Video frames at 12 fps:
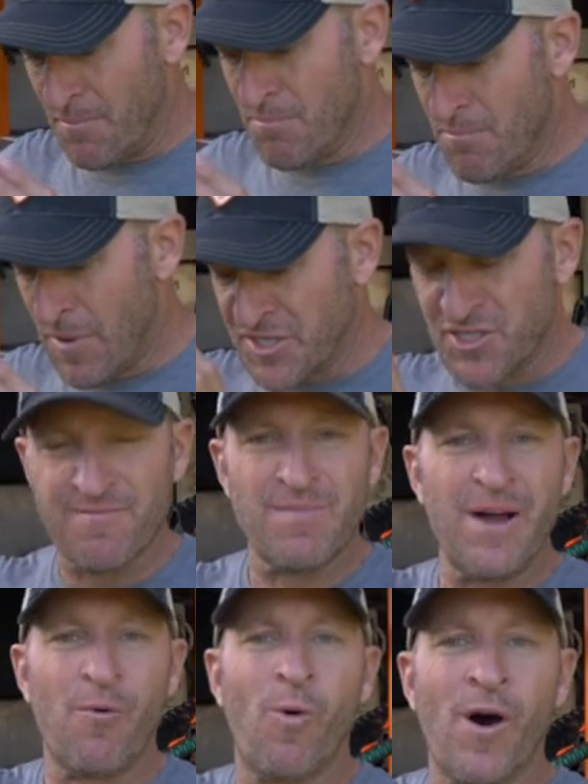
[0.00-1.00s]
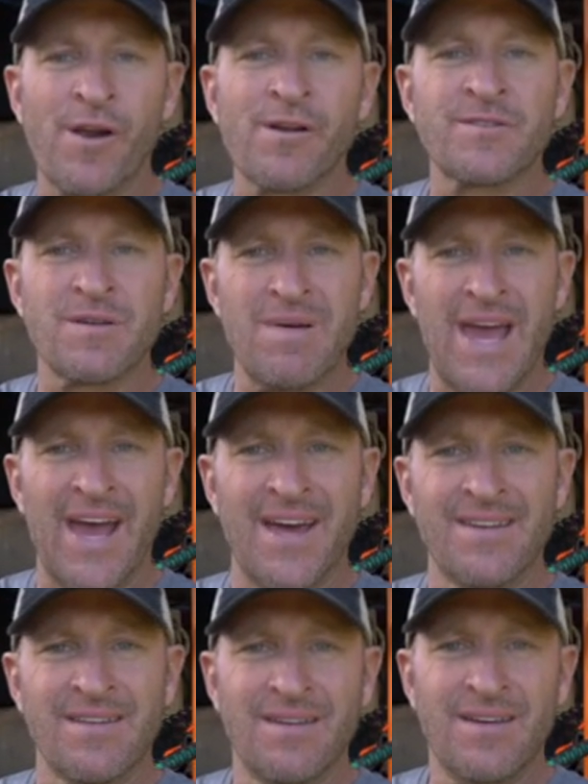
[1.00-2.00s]
much of my water
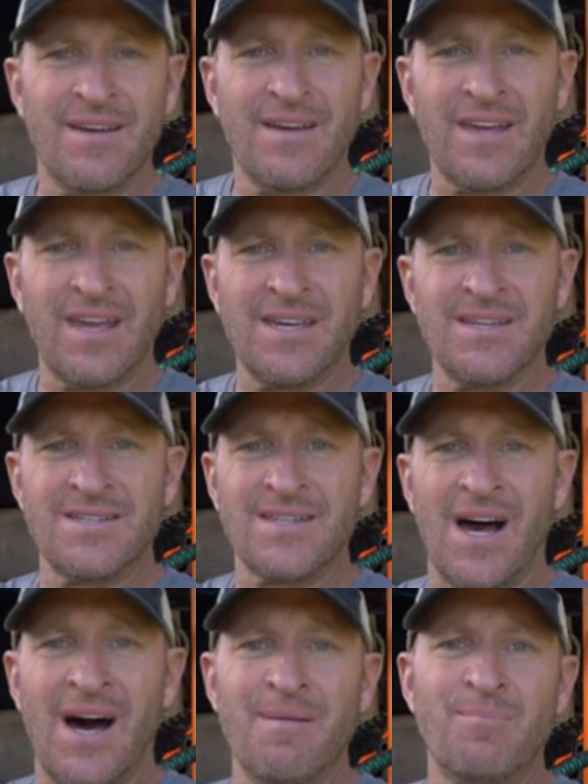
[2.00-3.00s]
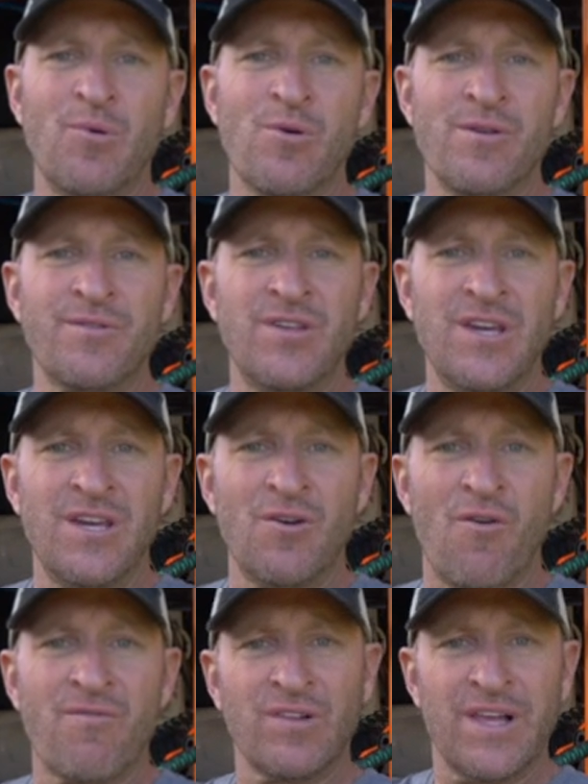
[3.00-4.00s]
demand is on board the
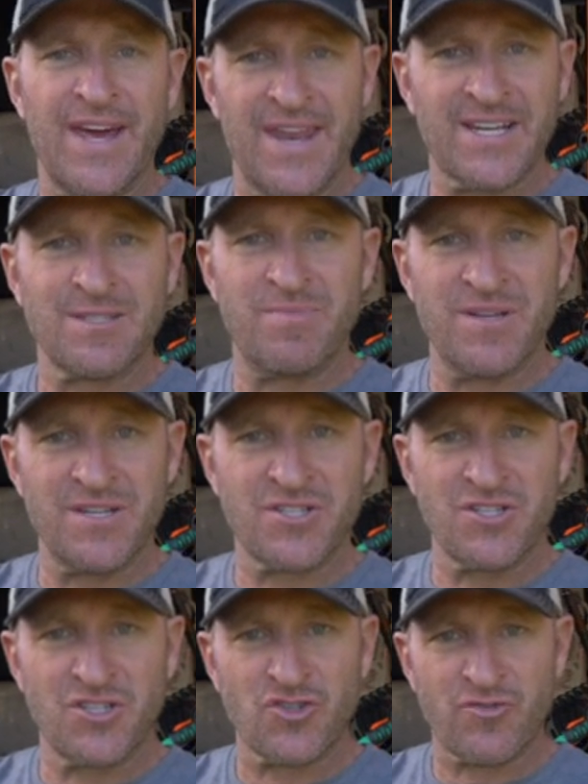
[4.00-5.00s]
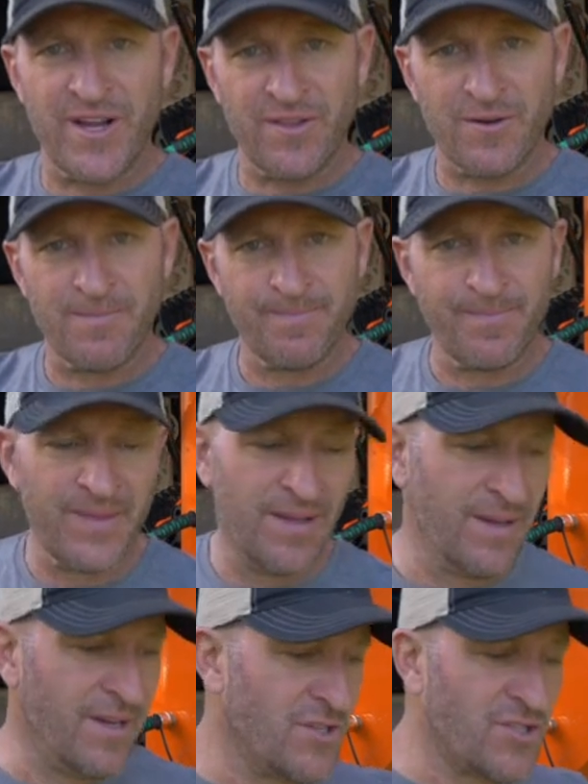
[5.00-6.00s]
Overland Expedition trailer.
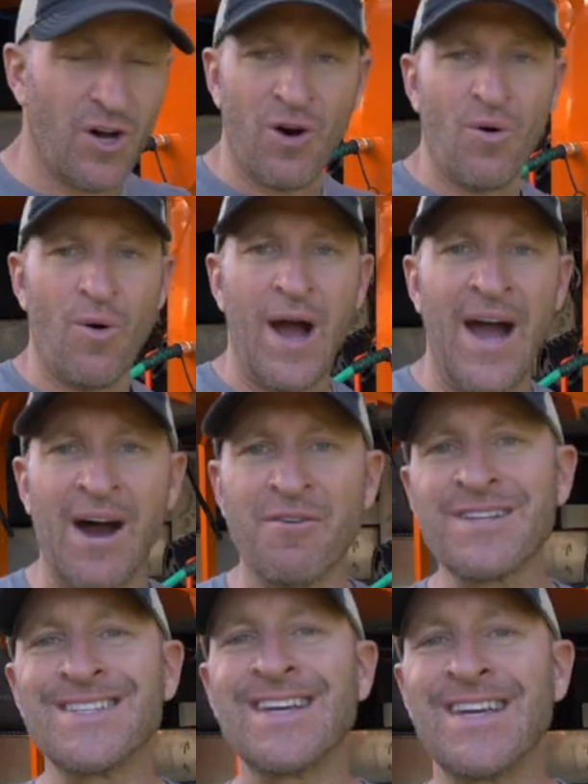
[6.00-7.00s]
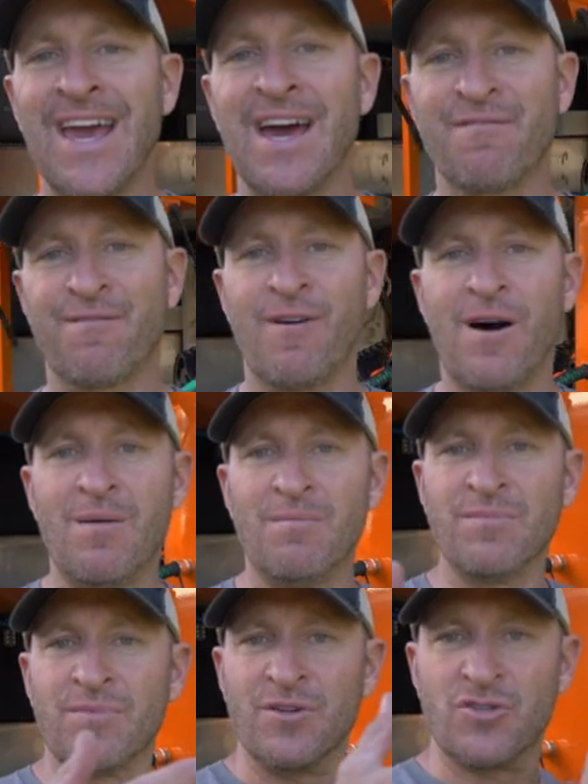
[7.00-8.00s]
So how does it get
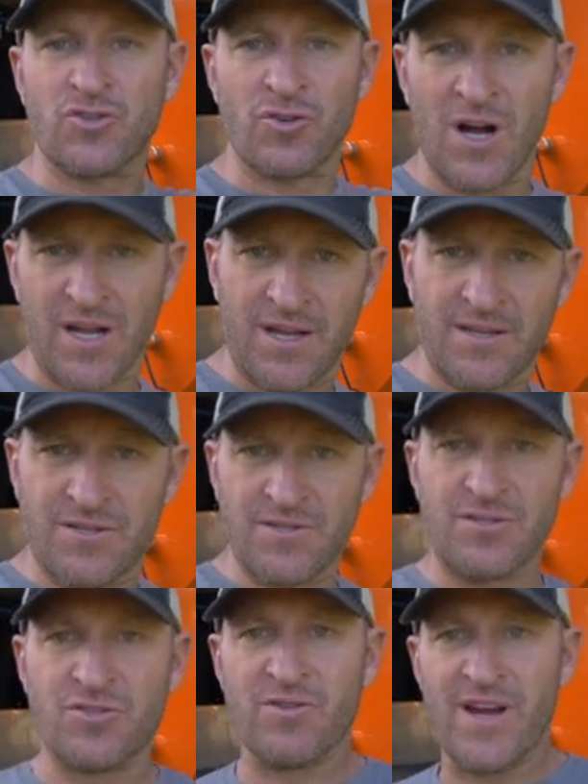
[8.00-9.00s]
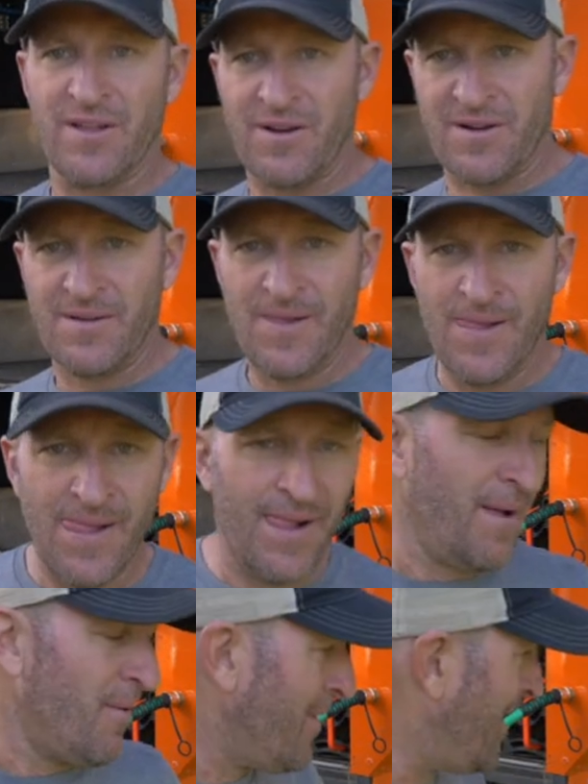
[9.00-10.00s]
from the truck to the trailer?
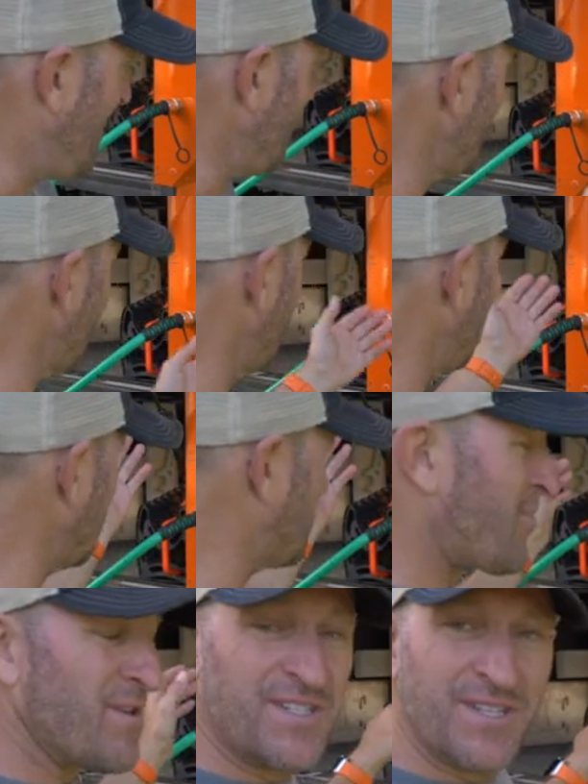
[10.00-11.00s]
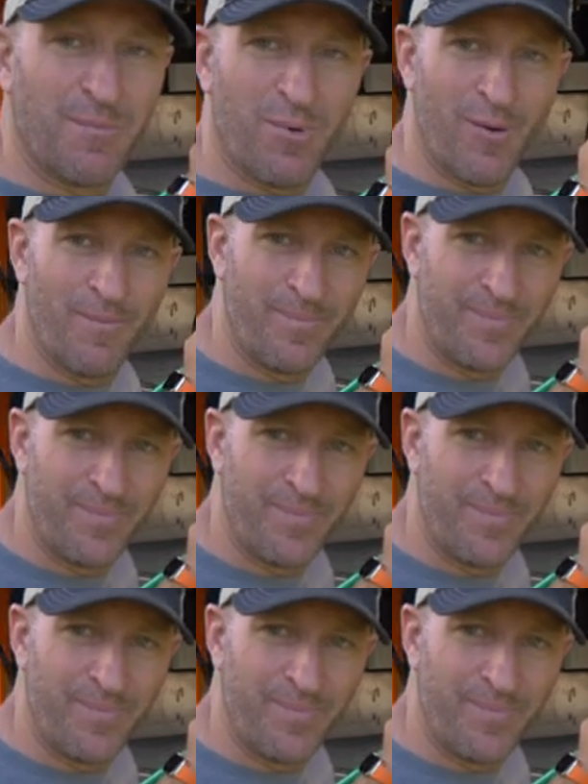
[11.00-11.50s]
Well, that's pretty simple.